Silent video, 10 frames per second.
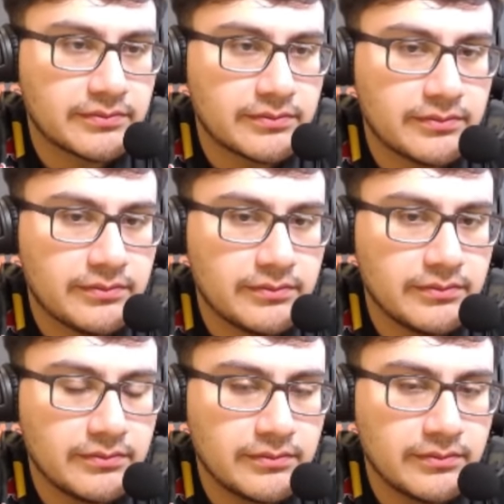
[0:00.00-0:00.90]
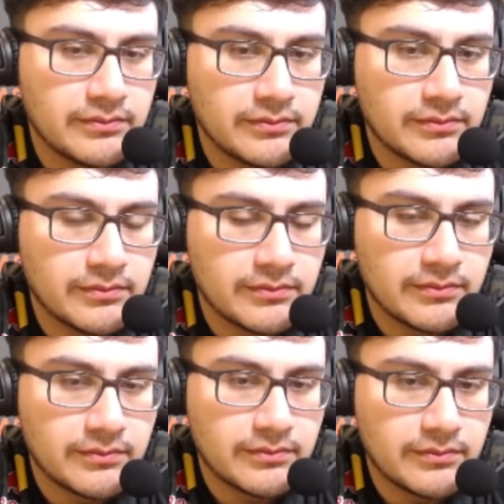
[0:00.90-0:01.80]

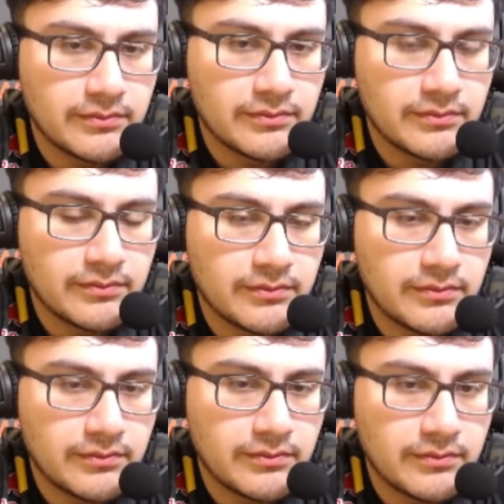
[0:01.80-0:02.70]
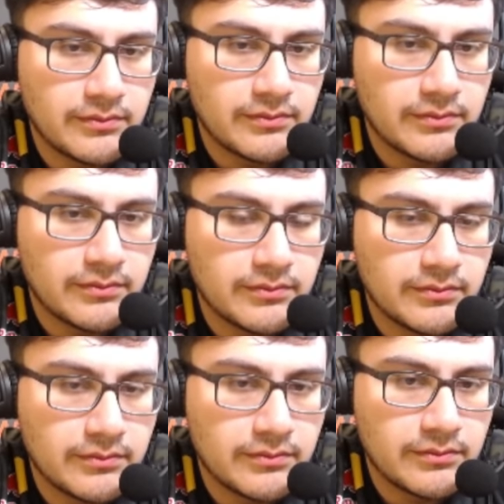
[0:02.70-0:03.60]

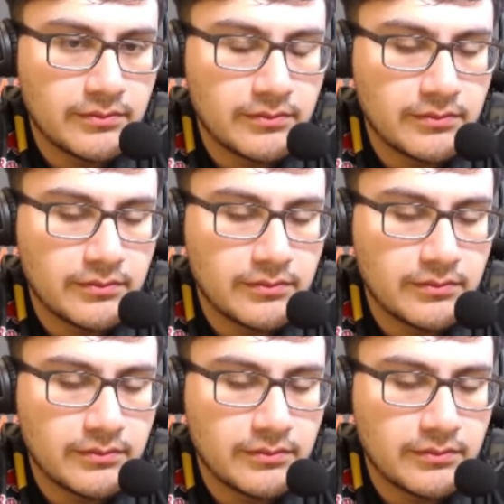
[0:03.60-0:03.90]
This person isn't speaking.